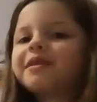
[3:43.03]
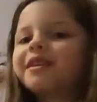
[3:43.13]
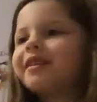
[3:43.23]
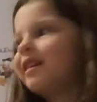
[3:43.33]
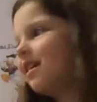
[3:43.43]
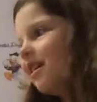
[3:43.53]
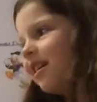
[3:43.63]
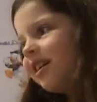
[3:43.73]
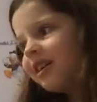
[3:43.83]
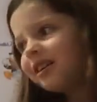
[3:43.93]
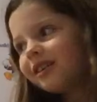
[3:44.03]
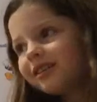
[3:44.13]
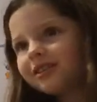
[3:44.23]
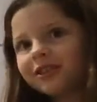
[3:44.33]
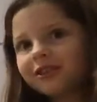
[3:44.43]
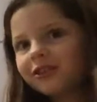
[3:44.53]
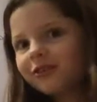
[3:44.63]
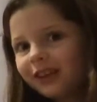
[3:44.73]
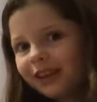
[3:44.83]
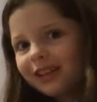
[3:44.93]
me? Do
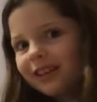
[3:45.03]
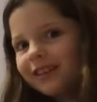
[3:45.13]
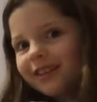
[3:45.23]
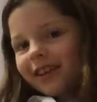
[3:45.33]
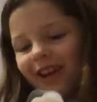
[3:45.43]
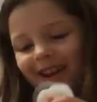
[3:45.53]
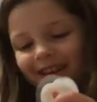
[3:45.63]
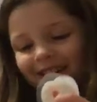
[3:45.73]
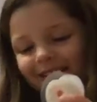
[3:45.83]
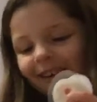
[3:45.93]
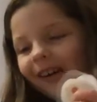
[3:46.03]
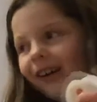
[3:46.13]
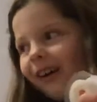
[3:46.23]
you need the tickle?